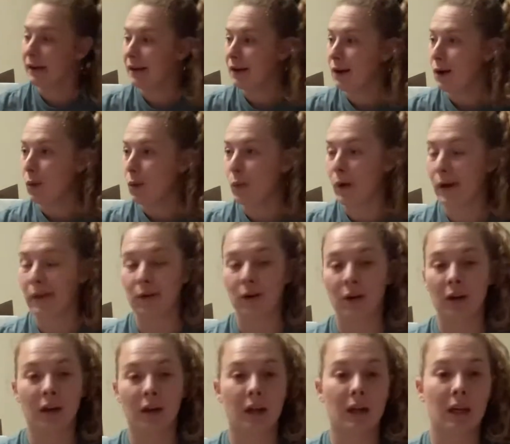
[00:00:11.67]
Whether
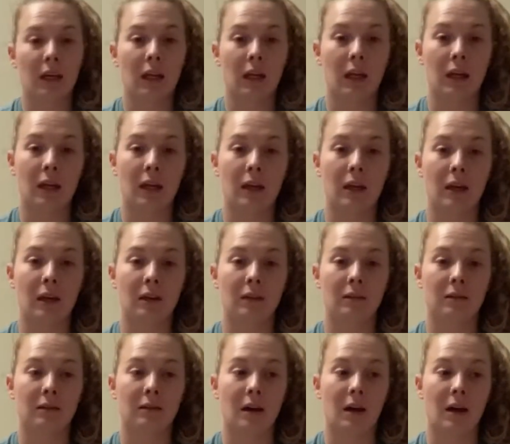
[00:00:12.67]
it
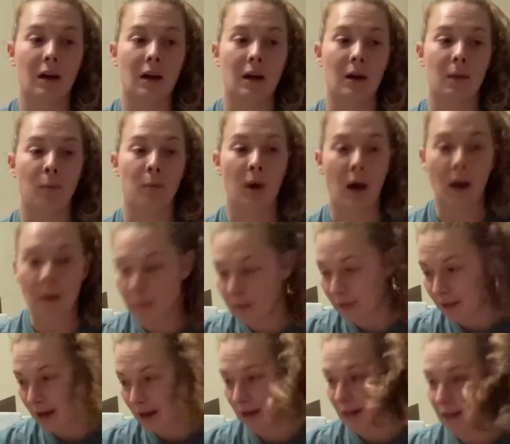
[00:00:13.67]
is a pup
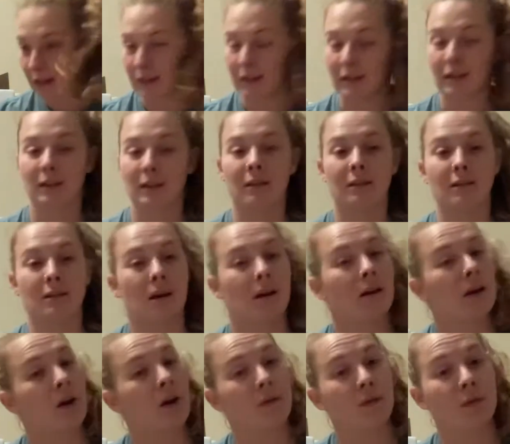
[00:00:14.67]
that is
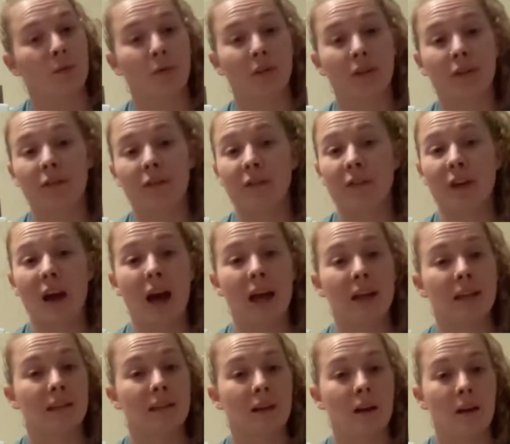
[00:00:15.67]
uncomfortable at the
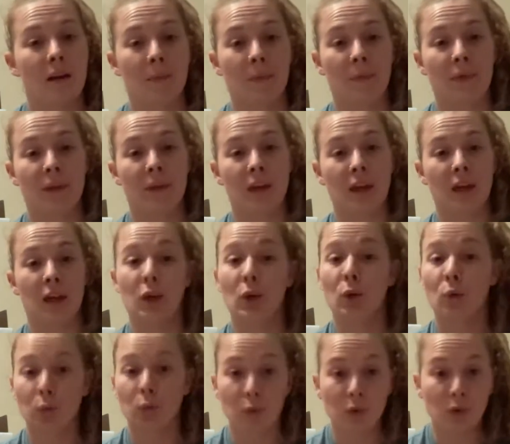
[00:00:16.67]
vet, the
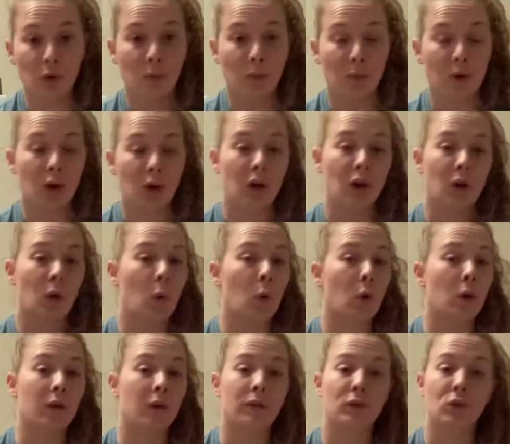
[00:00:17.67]
groomer,
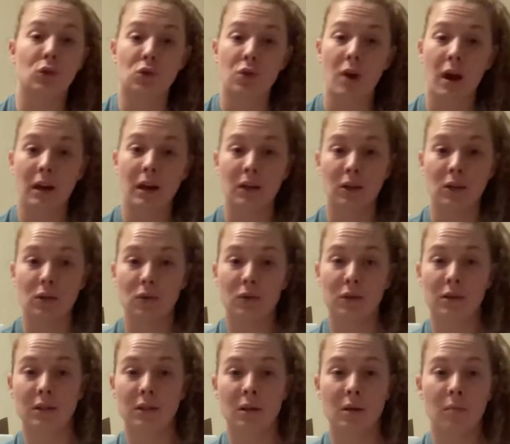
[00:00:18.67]
or if you're trying to do
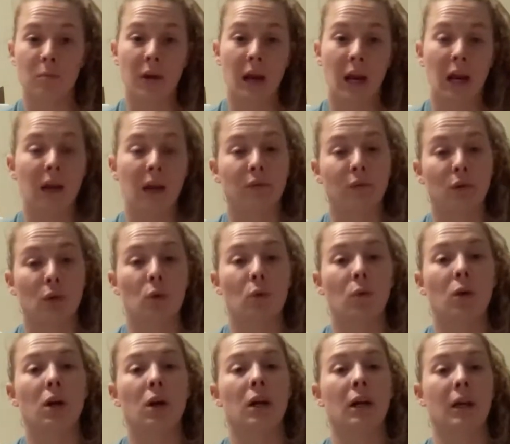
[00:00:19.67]
some behavioral
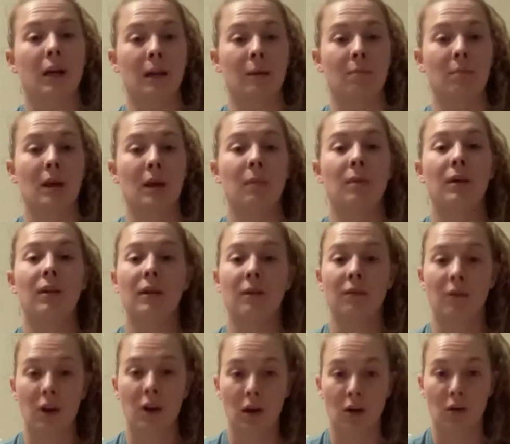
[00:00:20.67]
work and maybe they've
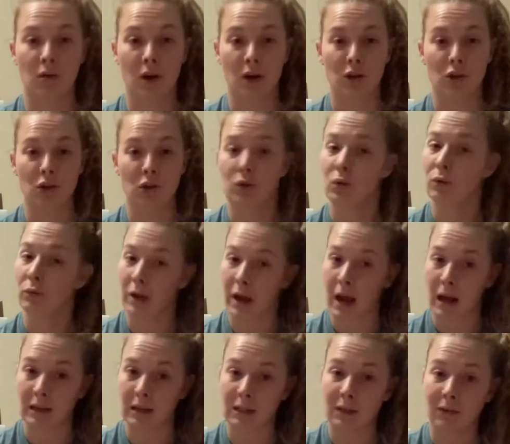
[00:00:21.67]
got aggression or
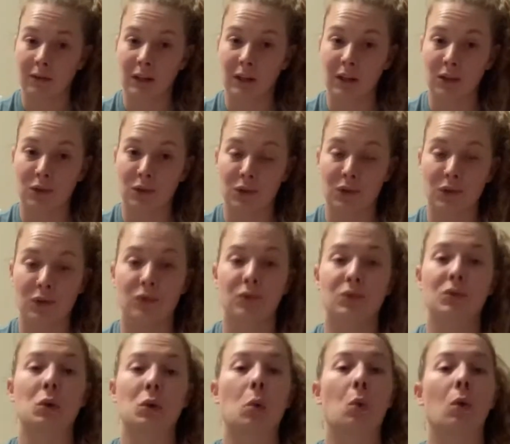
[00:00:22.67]
reactivity issues
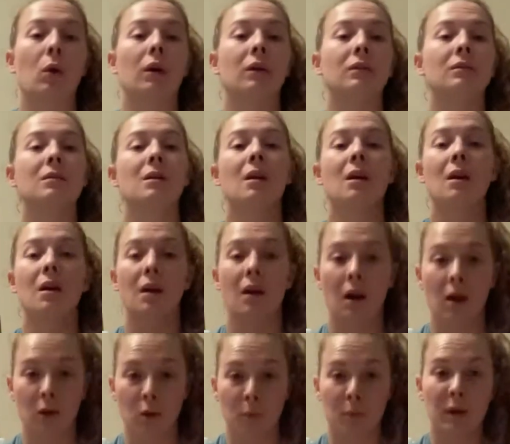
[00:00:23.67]
towards
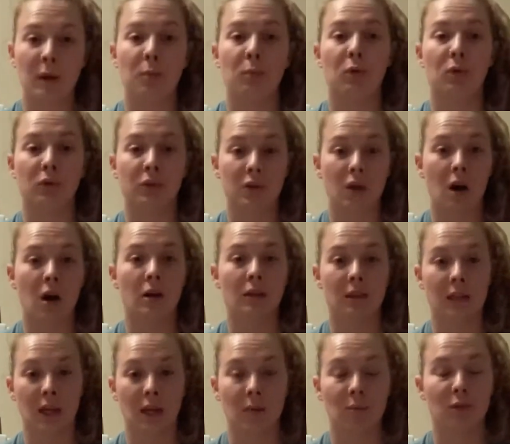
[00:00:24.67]
other people, dogs,
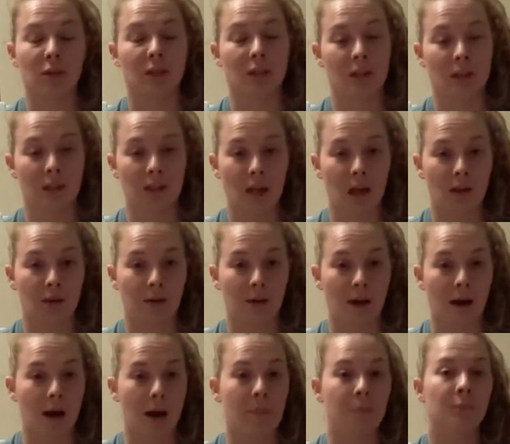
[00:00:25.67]
animals,
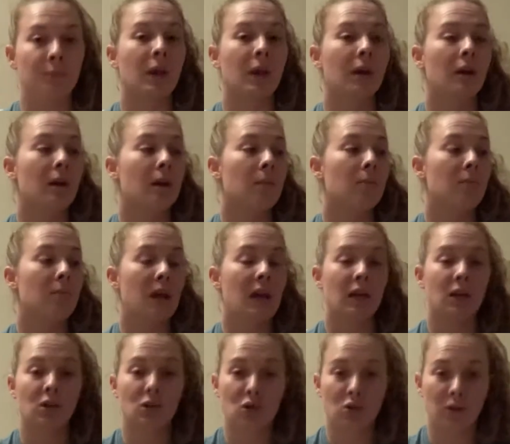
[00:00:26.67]
etc.
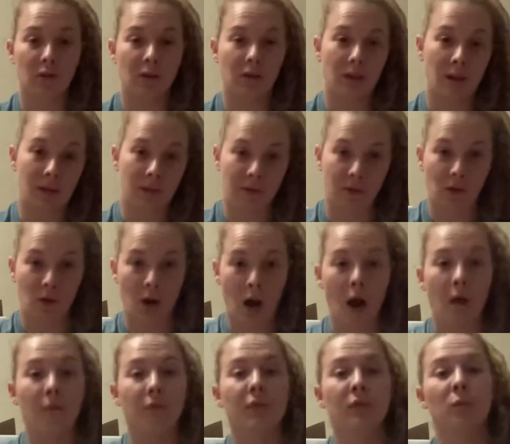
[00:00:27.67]
Making sure that they feel
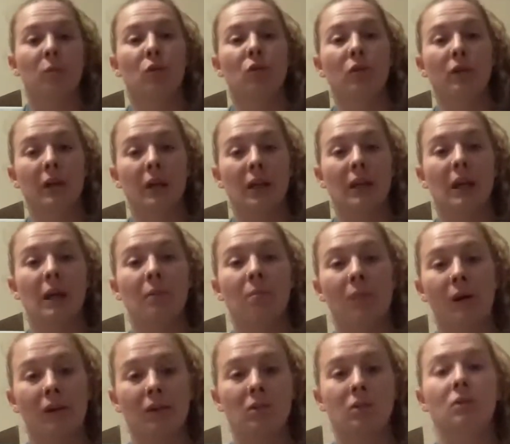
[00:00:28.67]
comfortable in a
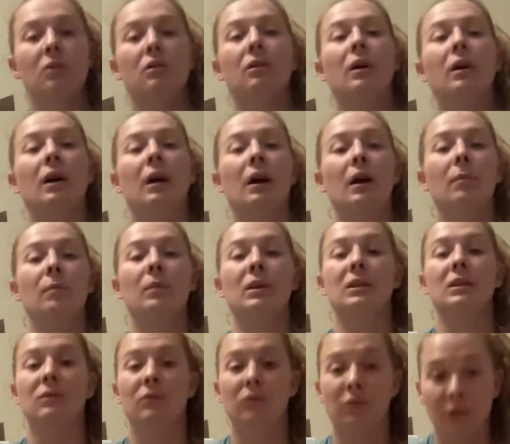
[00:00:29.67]
muzzle
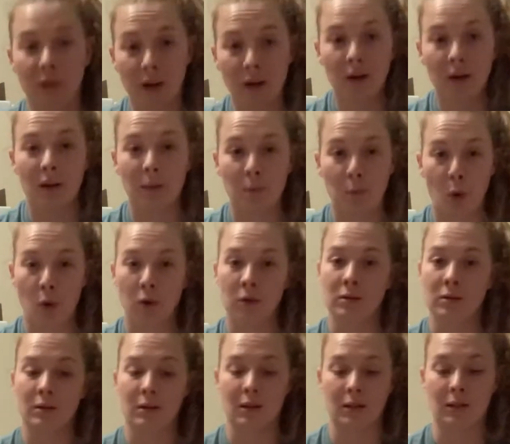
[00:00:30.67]
is very
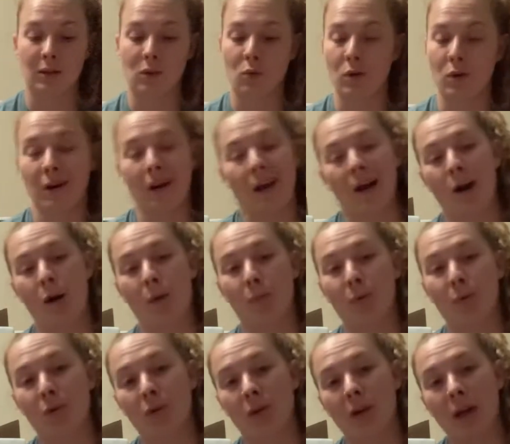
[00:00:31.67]
important. It's going to help
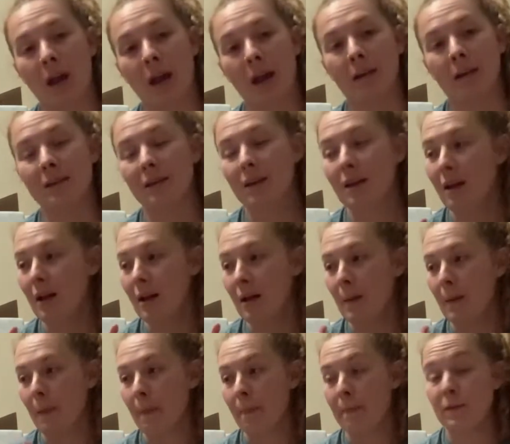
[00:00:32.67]
create
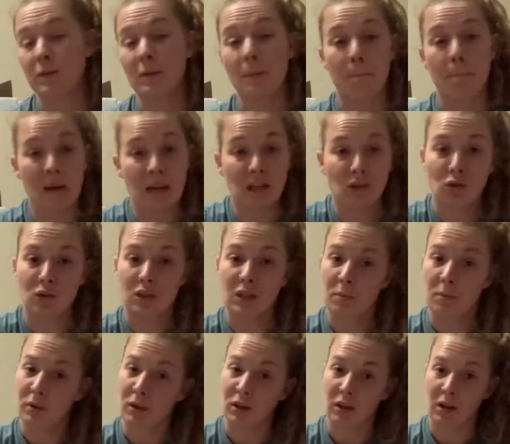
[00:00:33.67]
some mental
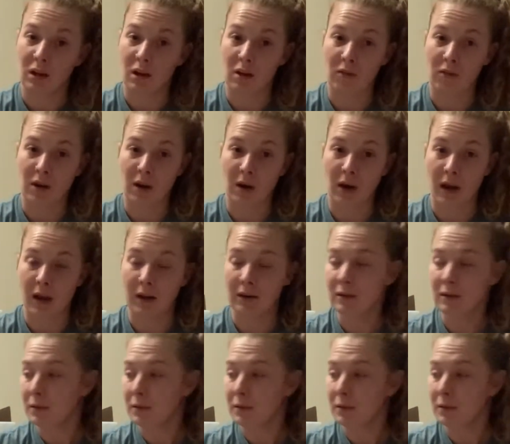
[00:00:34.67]
stability on their end.